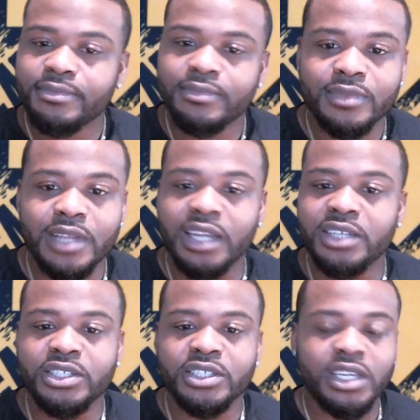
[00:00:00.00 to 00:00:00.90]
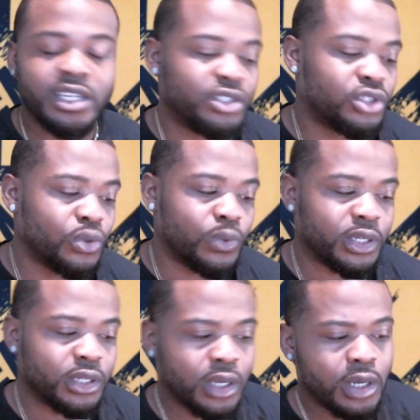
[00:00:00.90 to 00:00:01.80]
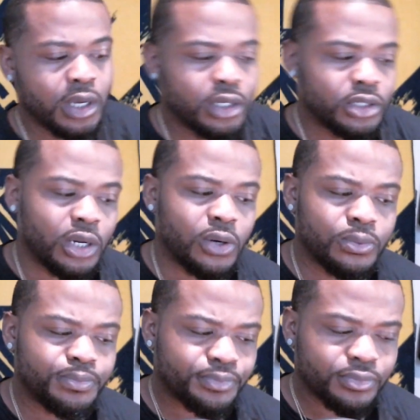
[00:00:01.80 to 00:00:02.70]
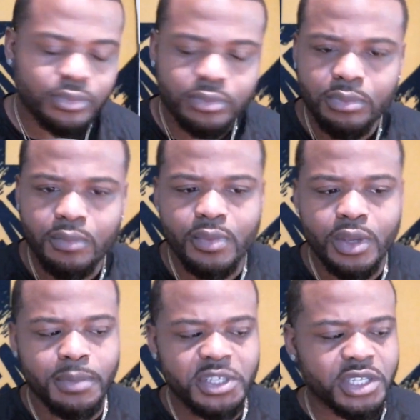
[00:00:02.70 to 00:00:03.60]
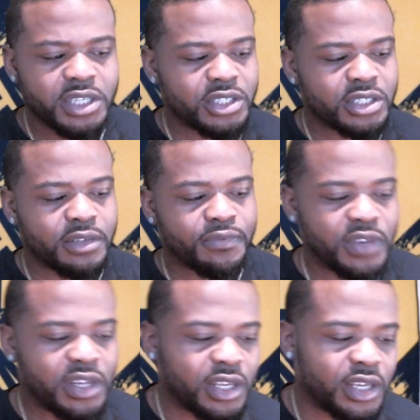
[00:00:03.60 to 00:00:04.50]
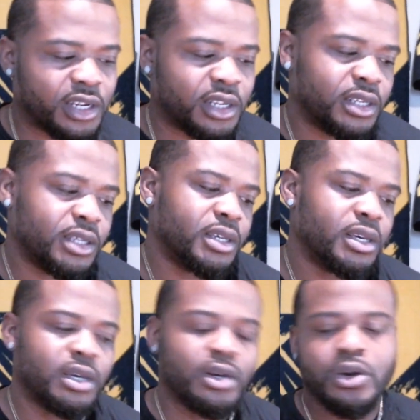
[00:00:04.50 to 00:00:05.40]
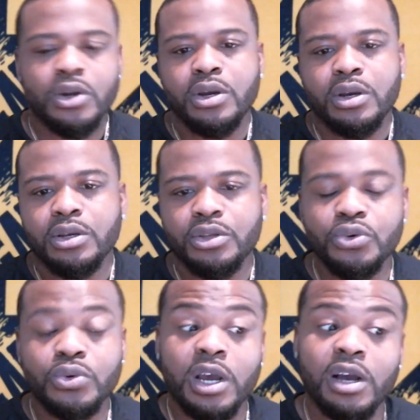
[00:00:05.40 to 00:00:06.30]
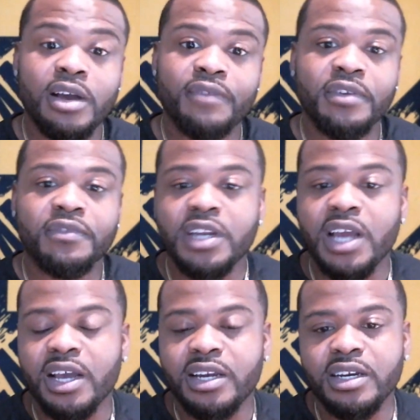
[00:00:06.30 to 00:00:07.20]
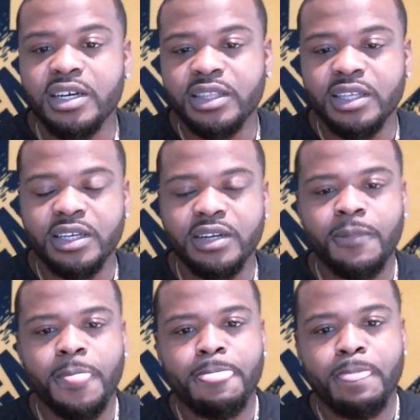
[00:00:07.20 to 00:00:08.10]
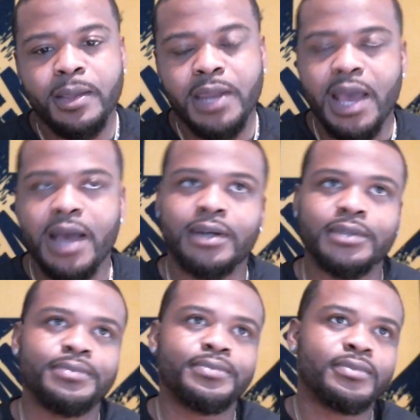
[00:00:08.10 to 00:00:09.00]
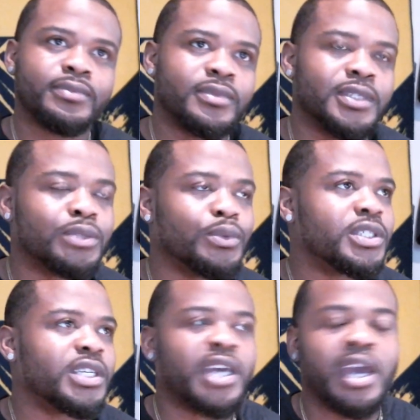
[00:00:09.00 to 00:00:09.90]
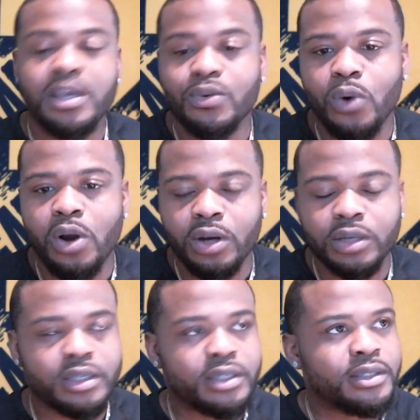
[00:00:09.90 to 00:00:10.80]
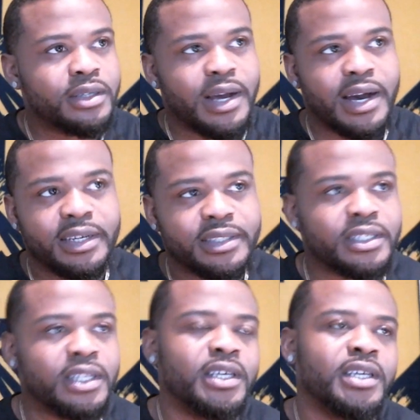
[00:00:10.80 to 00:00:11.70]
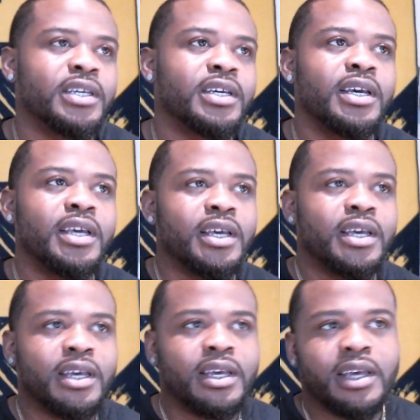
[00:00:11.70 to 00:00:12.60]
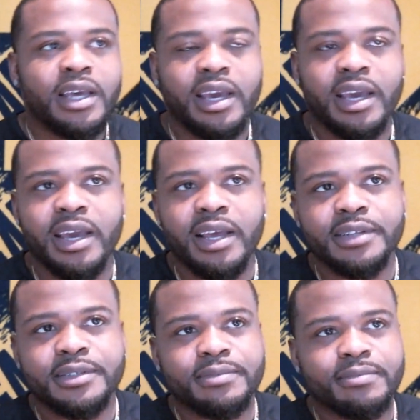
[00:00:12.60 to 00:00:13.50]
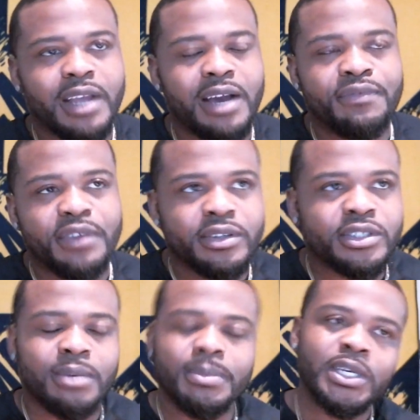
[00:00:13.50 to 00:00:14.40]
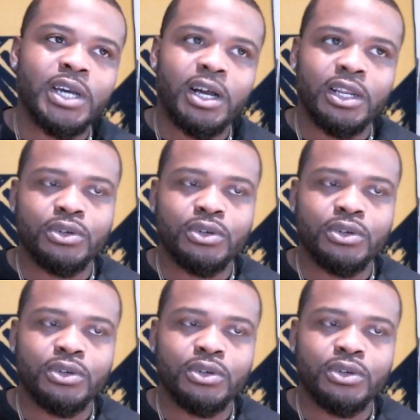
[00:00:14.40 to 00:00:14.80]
now let's just get into it. So Michigan just defeated Uconn 59-0. Now, this was a cakewalk, honestly. And I feel some of y'all